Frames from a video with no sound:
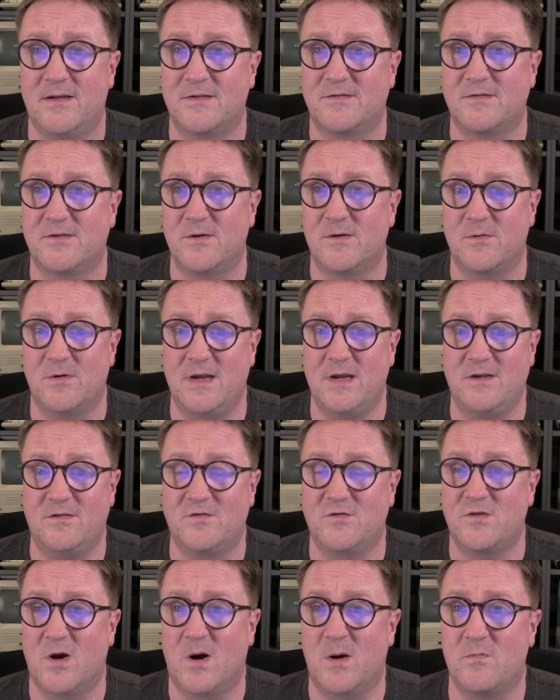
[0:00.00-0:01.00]
So
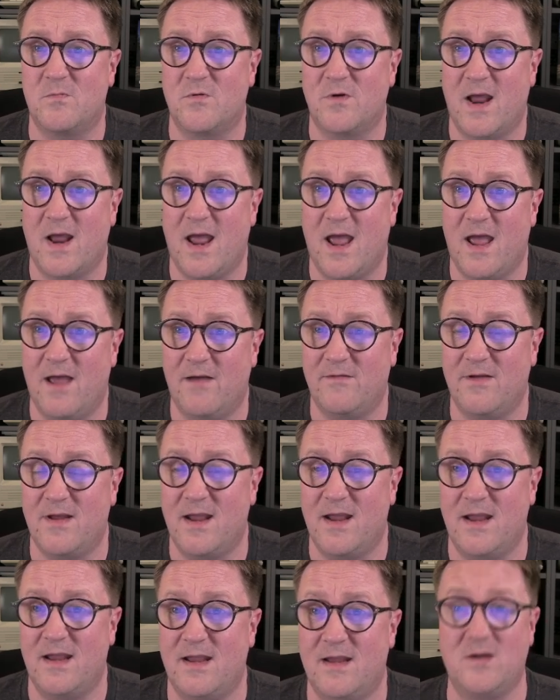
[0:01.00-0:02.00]
each job would have
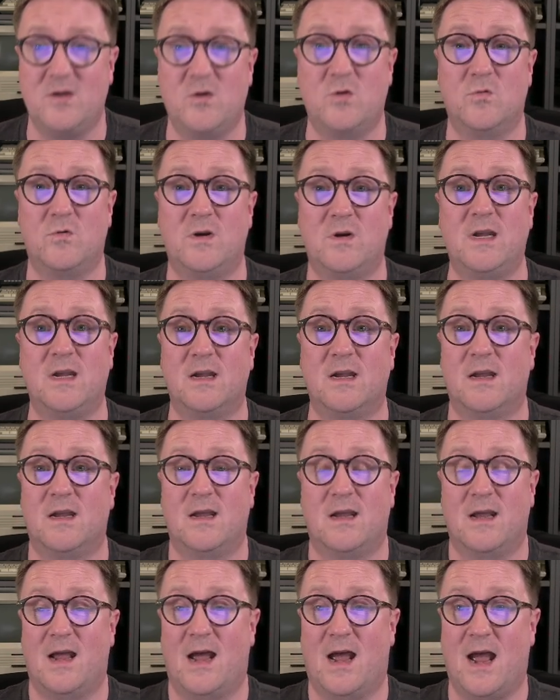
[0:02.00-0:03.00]
a unique
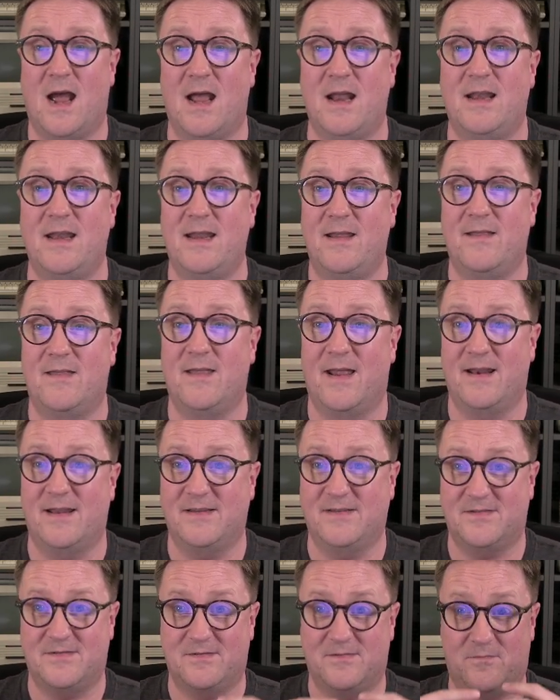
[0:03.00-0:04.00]
ID that
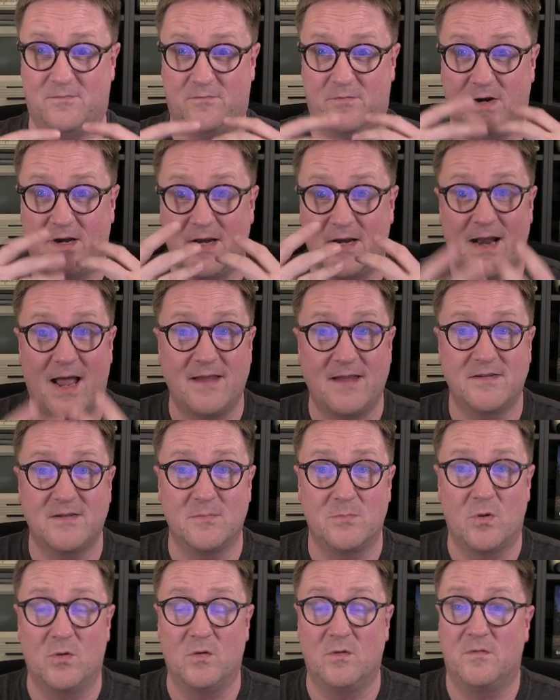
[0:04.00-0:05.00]
is
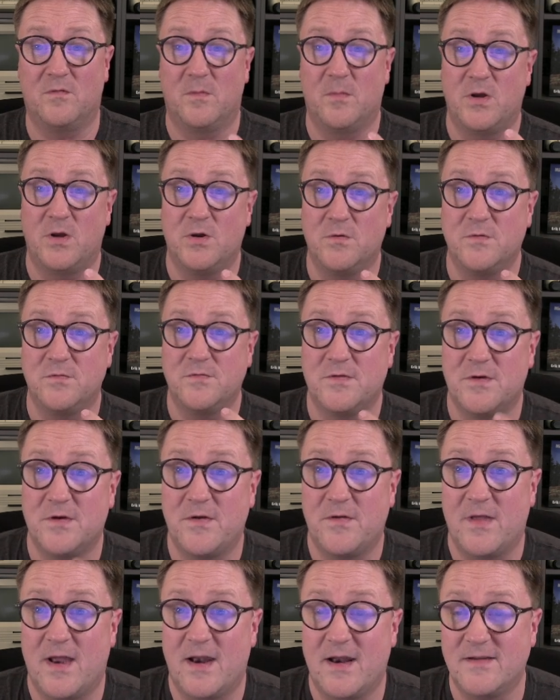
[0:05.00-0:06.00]
recognizable from a
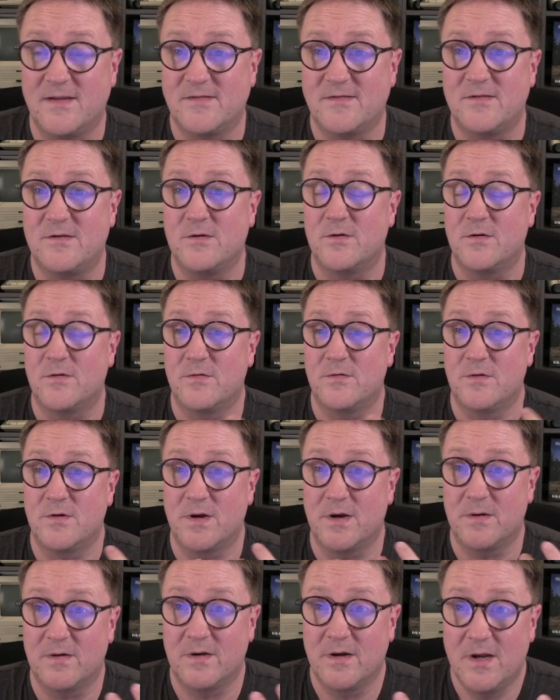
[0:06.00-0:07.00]
user, that is, you know, you
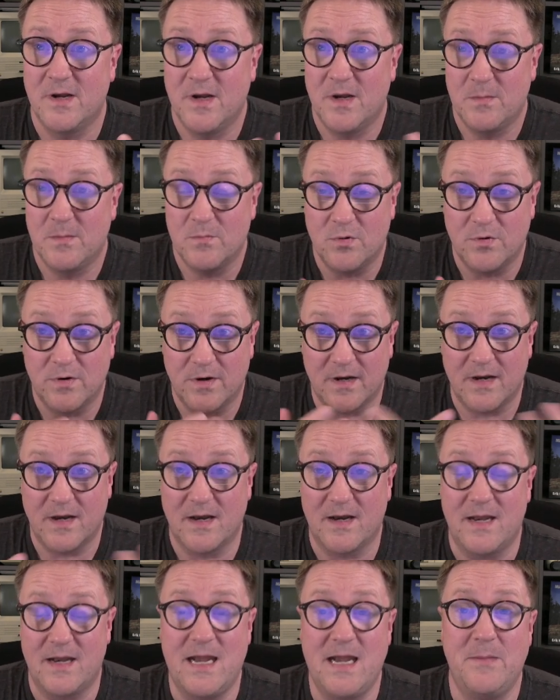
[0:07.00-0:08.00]
can put in
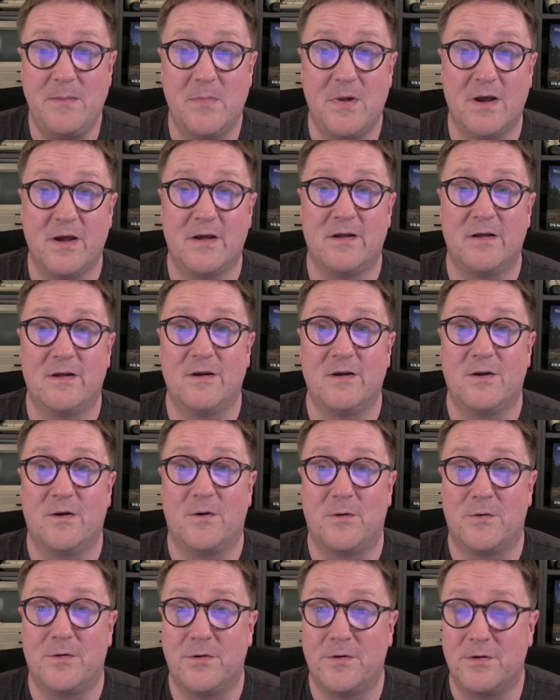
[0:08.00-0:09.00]
an email
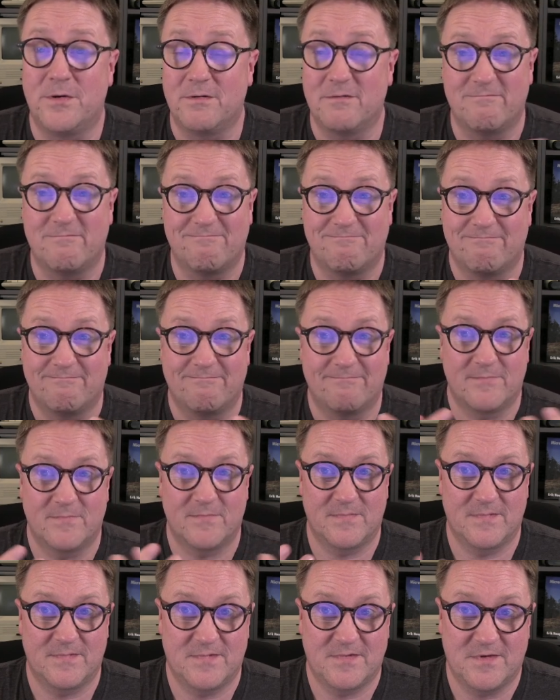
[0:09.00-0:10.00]
or
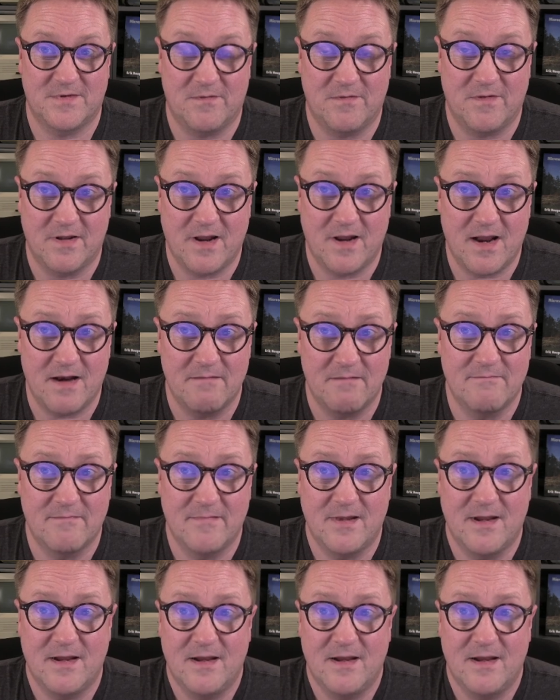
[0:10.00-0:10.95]
stuff like that.